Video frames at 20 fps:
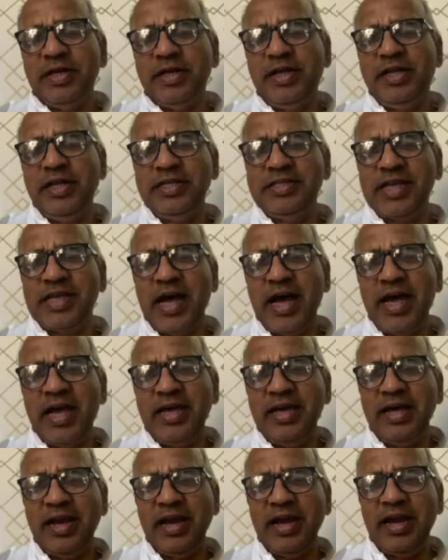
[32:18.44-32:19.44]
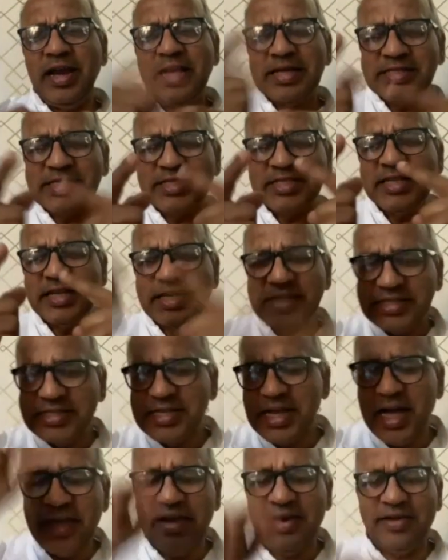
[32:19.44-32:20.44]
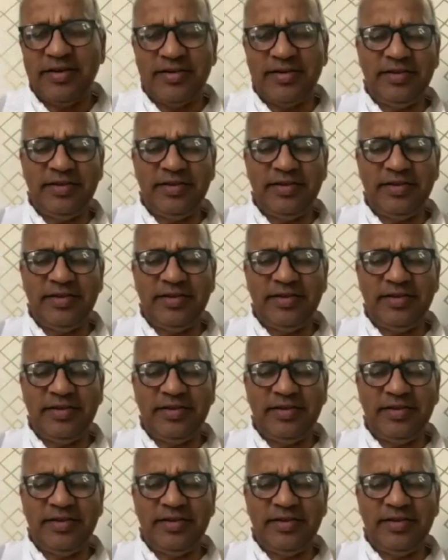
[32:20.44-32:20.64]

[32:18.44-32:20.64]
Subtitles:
Desireless desire.